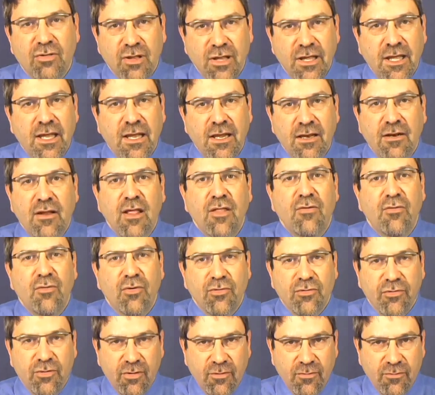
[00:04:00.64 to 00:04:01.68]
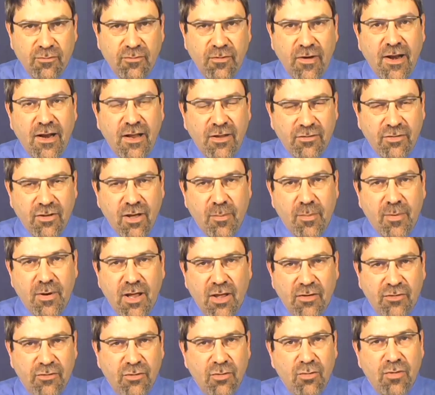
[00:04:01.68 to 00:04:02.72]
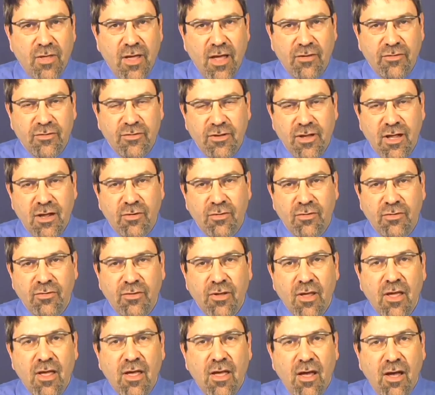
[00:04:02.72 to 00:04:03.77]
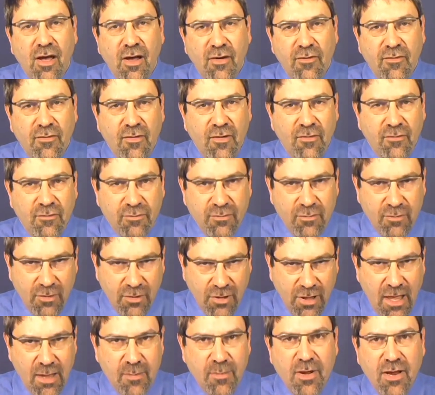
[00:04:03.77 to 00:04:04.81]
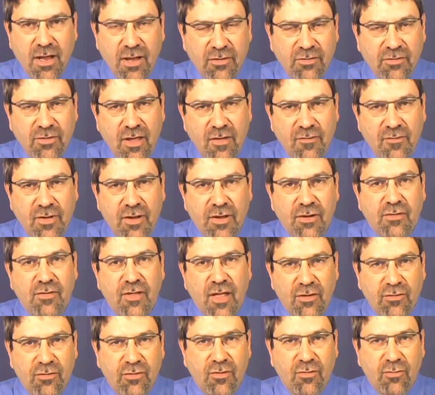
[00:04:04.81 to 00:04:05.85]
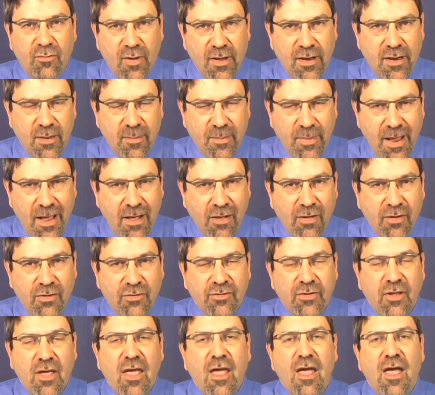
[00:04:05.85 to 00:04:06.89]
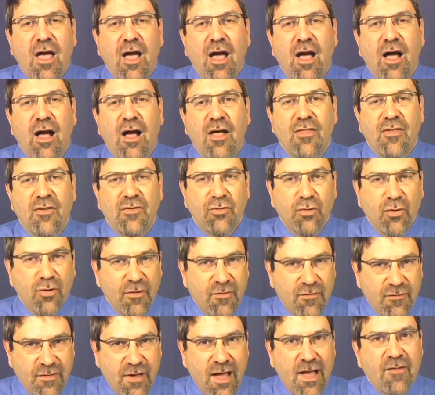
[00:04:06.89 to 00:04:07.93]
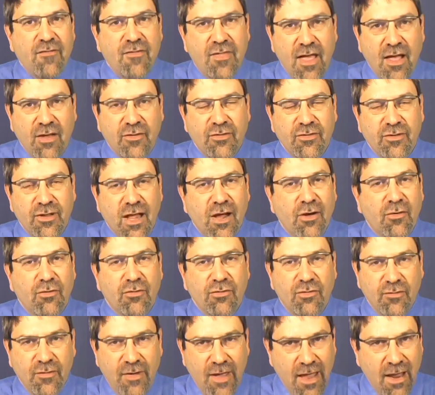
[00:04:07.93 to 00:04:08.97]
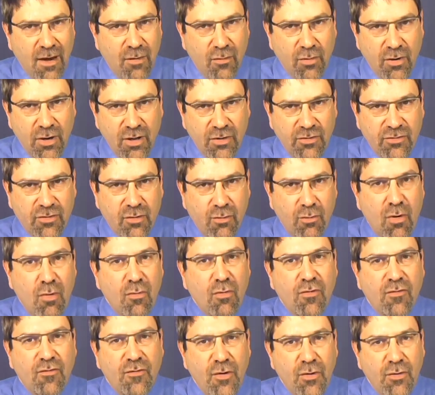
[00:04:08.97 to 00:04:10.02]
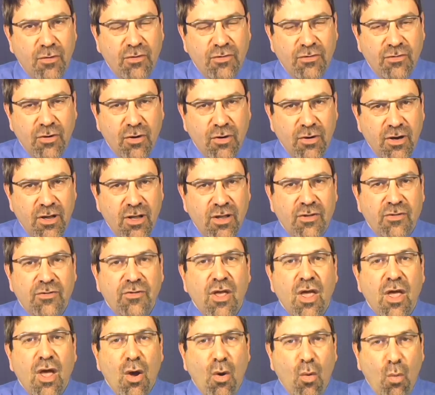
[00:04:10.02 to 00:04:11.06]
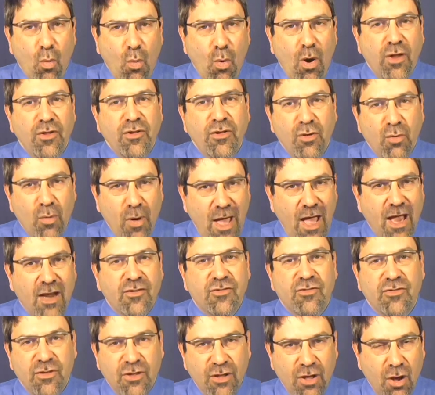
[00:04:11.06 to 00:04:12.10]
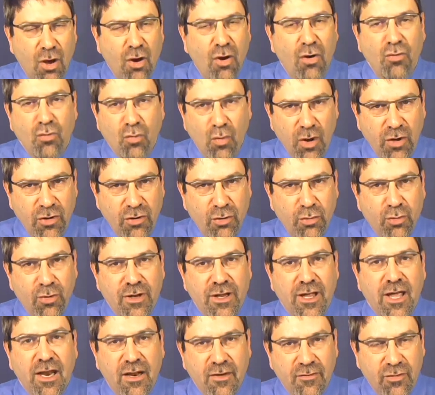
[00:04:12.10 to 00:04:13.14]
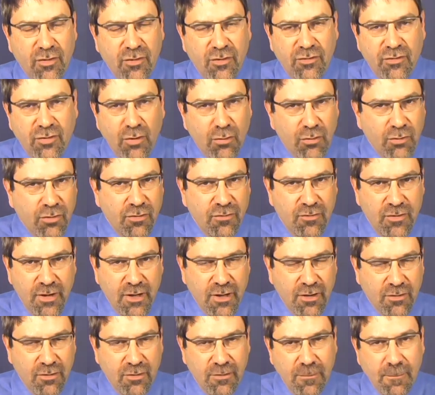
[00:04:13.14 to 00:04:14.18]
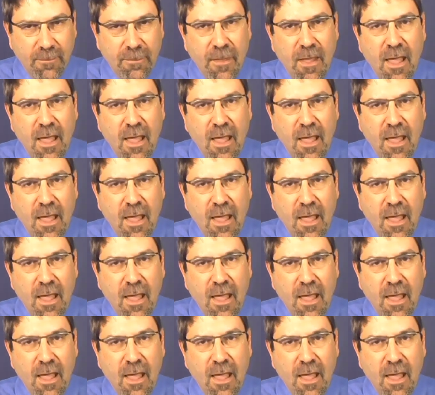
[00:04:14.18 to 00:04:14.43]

lien, in other words, the finance company has $2,000 of, of, claim against that vehicle, that's the remaining balance, uh, there's only $5,000 of equity. So, what we're focused on is what you actually own, what you would get if you sold the vehicle vehicle.